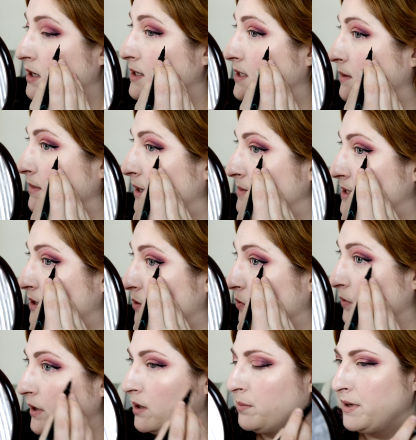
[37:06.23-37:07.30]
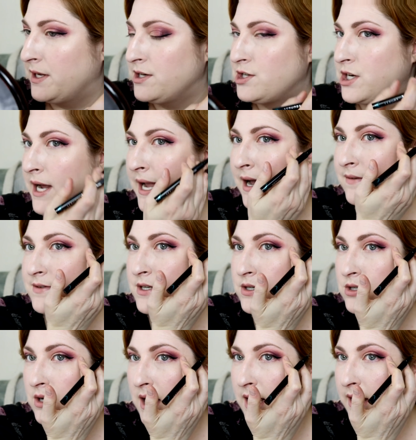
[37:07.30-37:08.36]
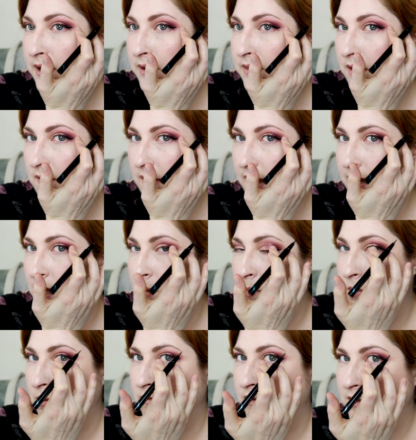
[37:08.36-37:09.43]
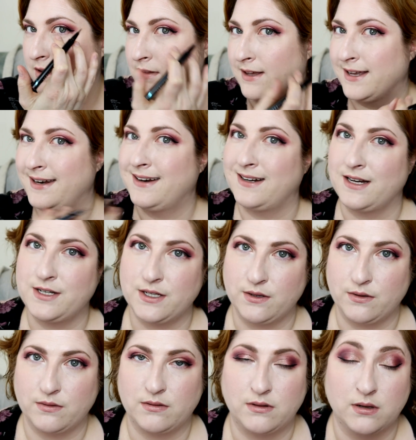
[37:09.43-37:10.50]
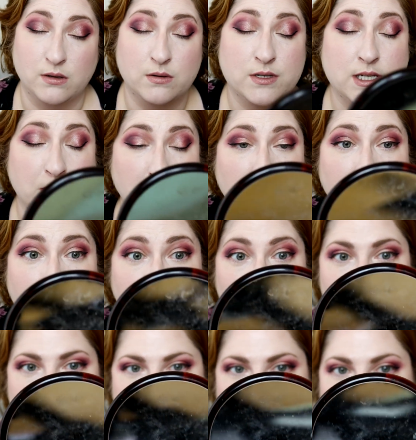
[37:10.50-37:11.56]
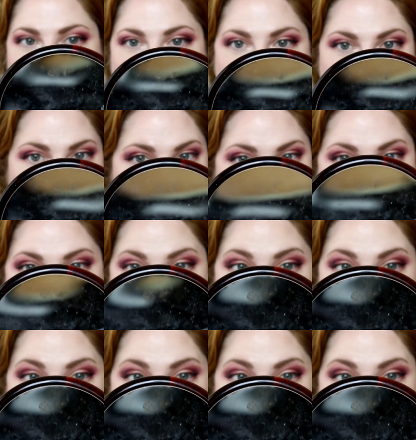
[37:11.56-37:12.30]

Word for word: Sometimes in a real pinch, I have to drag the line up over the lid and I do lose some of my eyeshadow space,